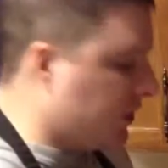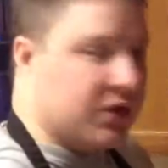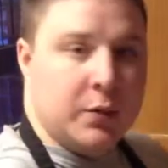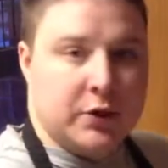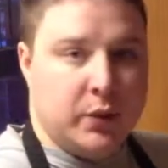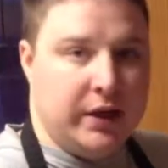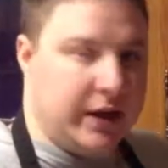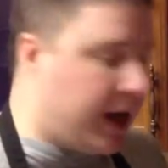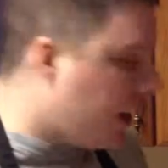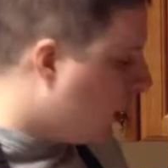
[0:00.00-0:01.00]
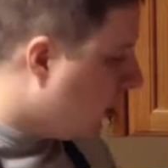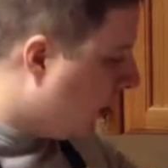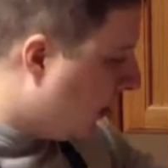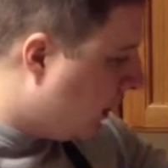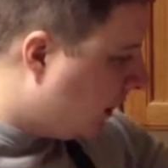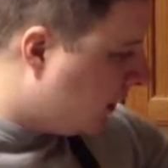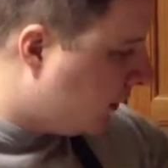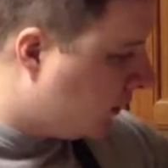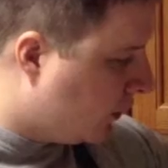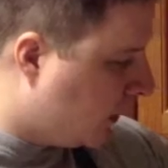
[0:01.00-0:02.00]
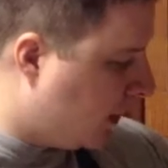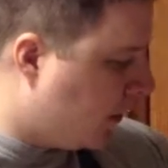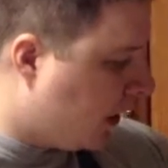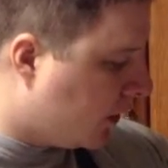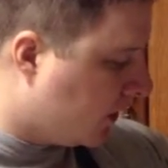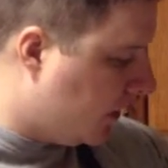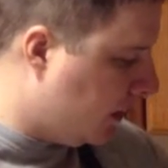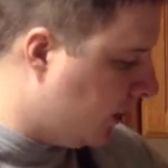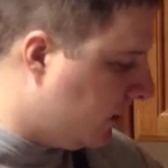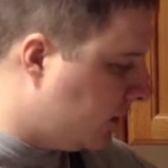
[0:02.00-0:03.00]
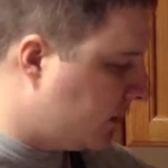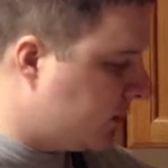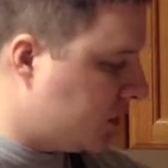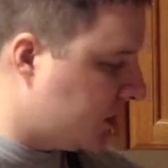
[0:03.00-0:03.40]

So between now and when I bottled these,